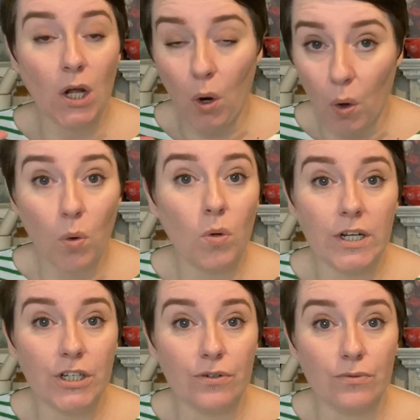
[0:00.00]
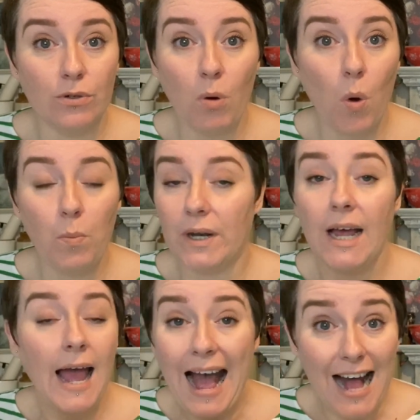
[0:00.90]
hole in your room open
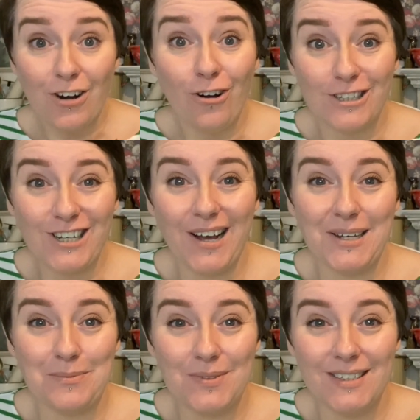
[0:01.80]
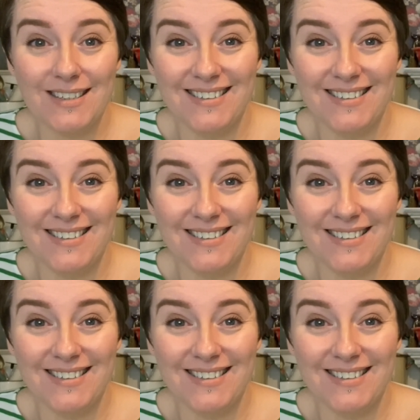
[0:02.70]
at all times.